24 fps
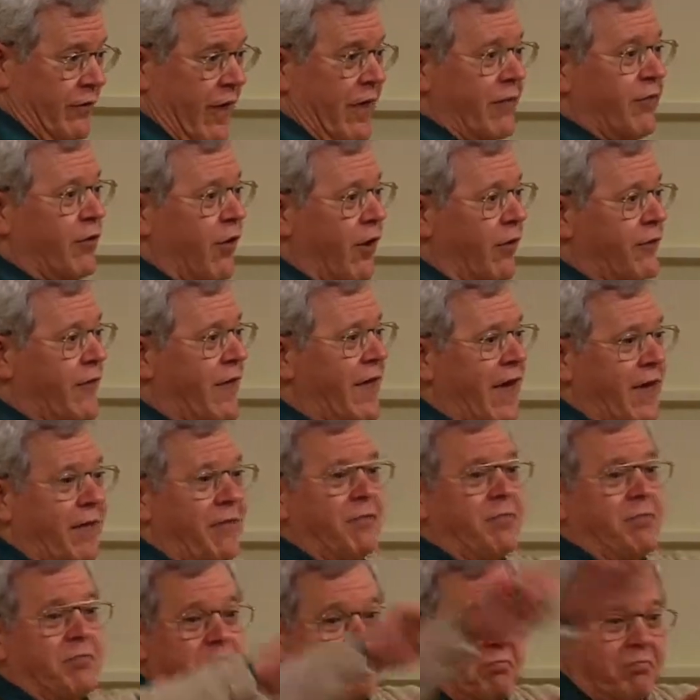They thought they had
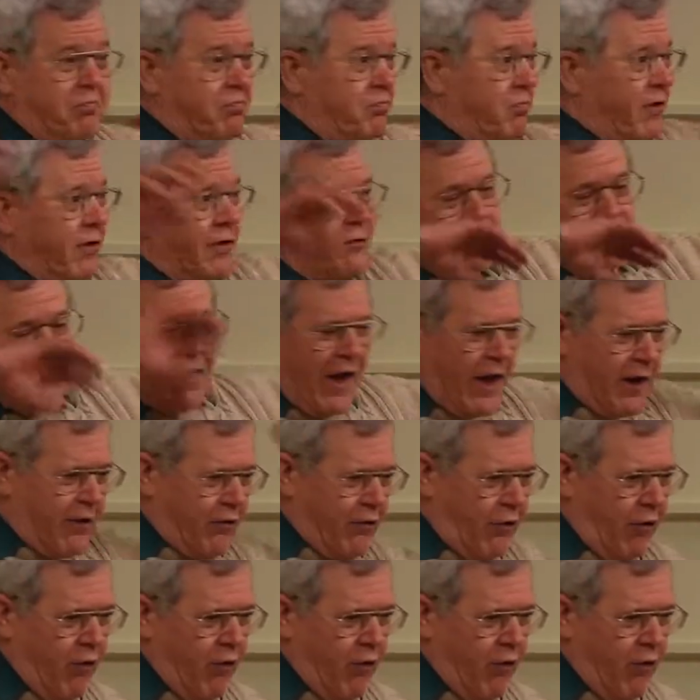kids scattered